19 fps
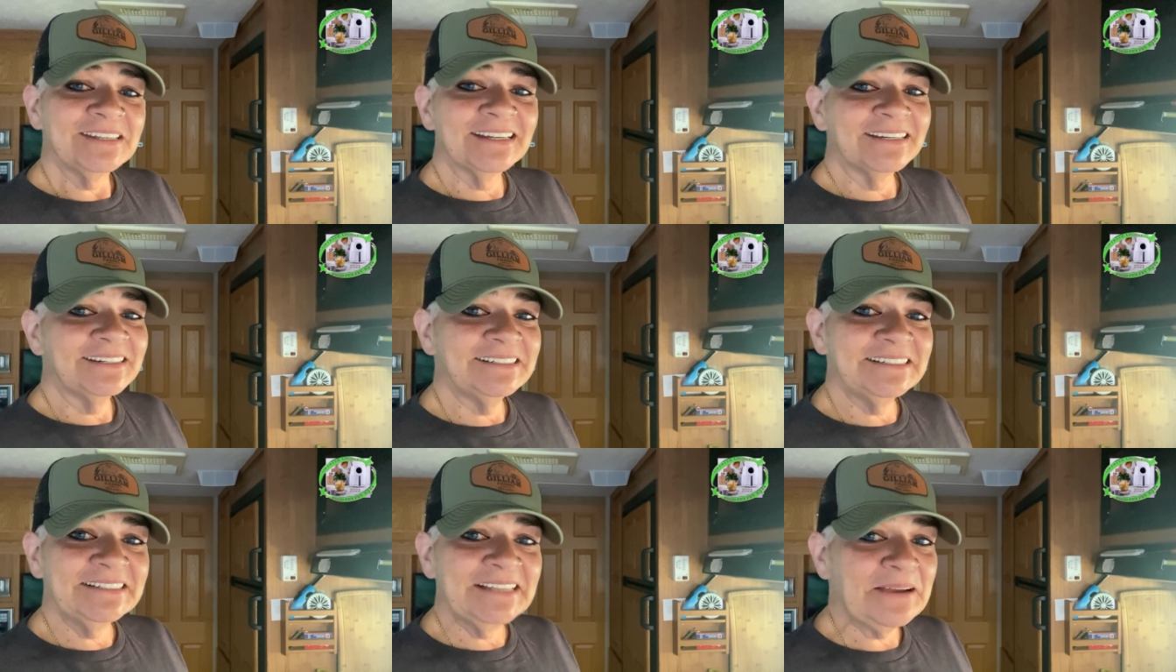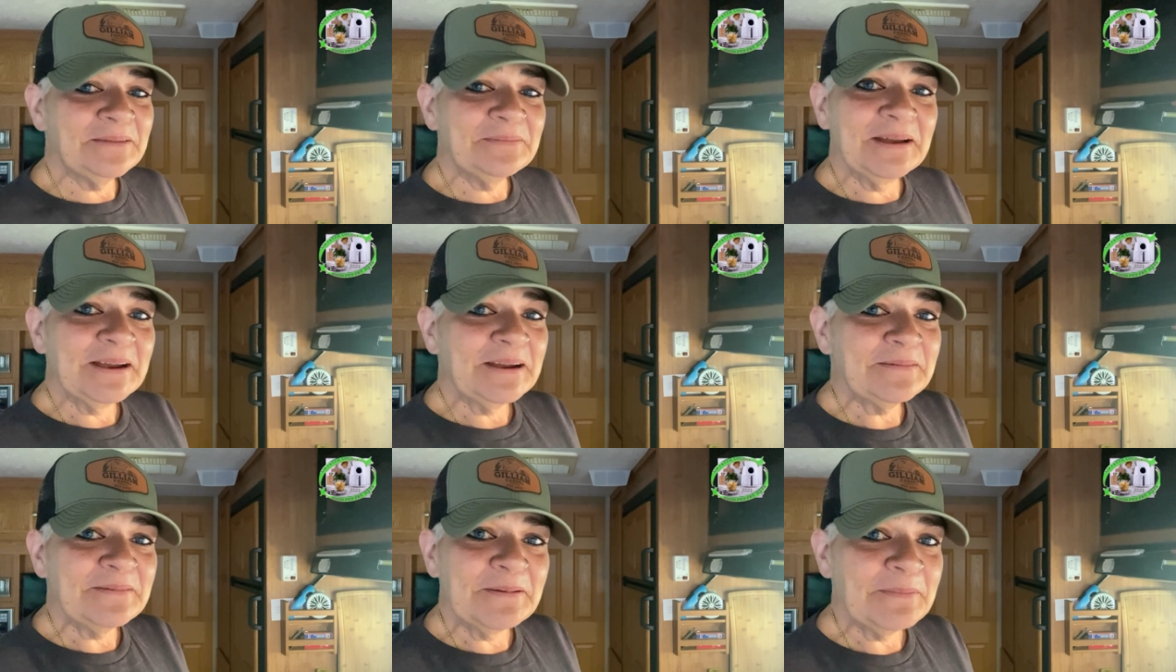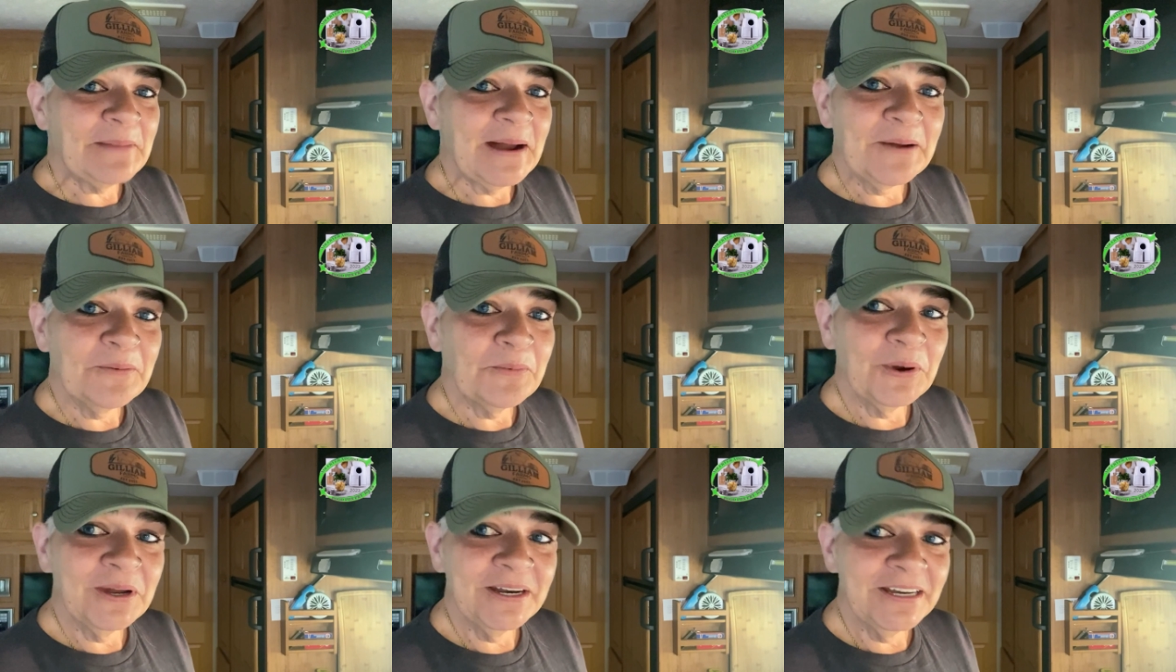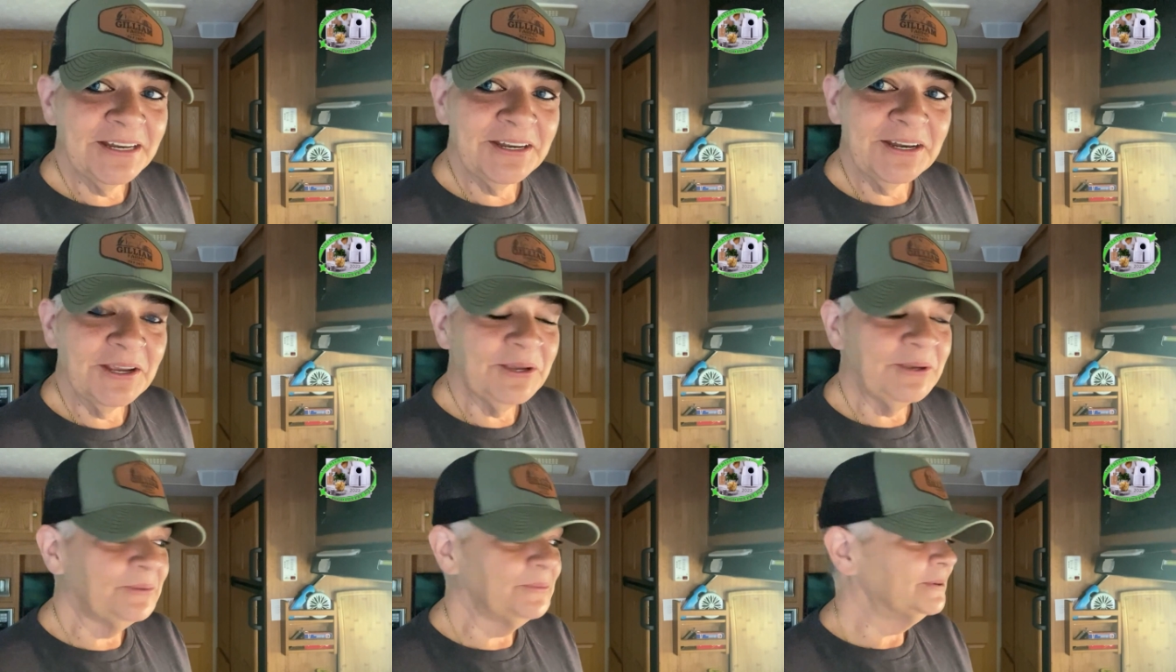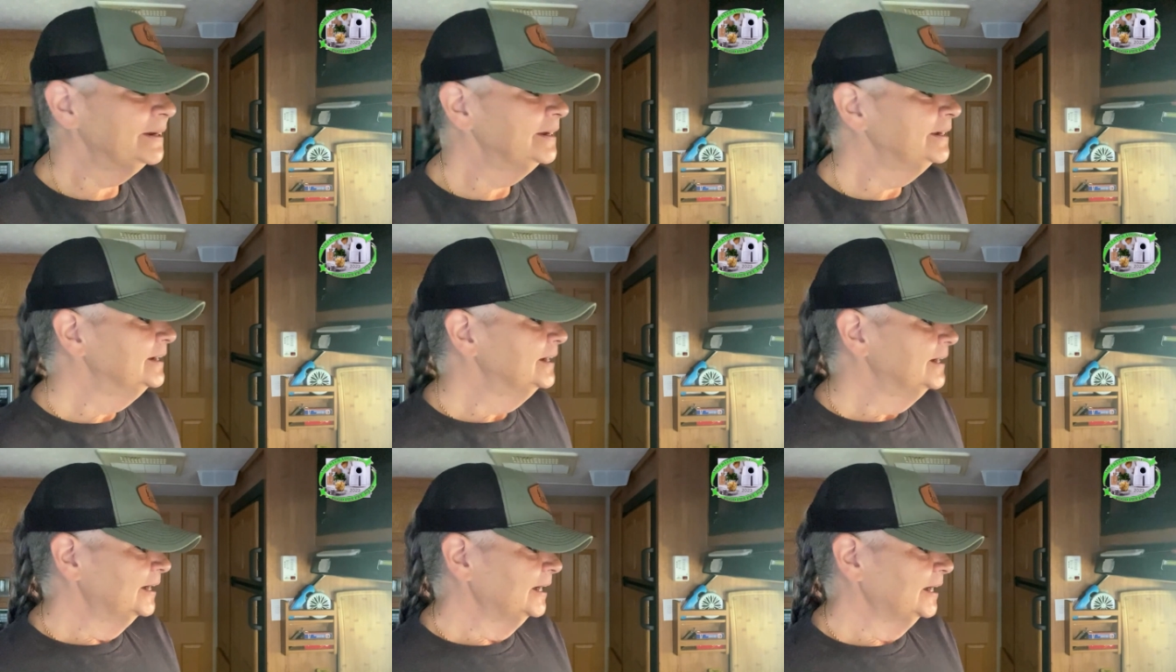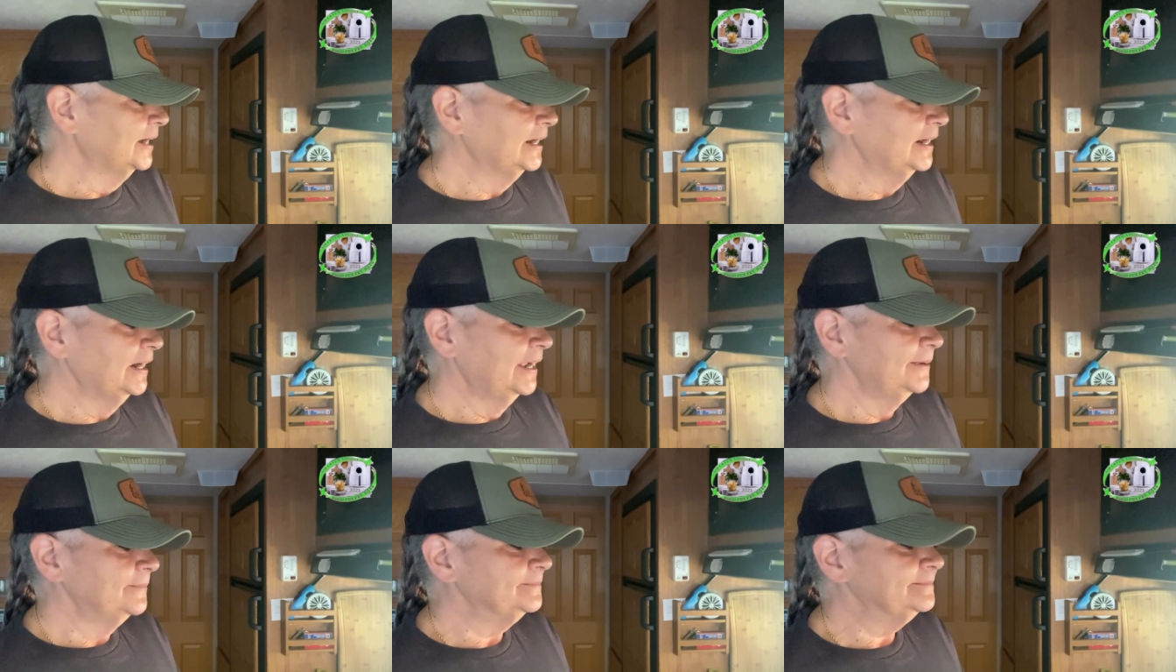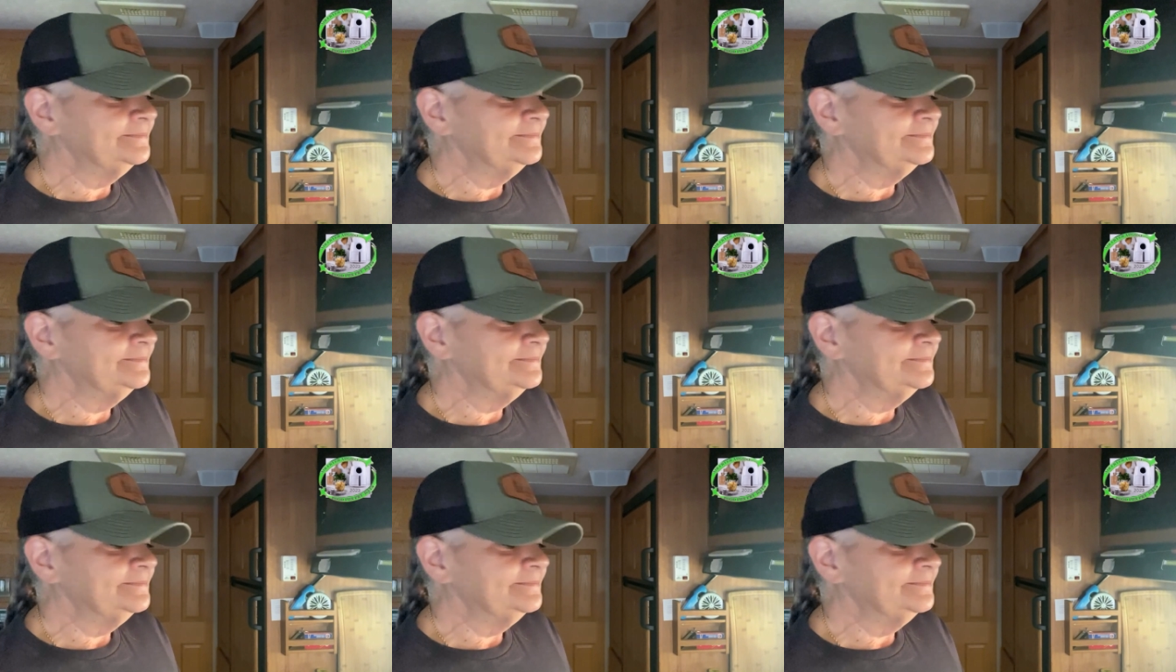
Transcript: I just can't make up my mind what to do. All right.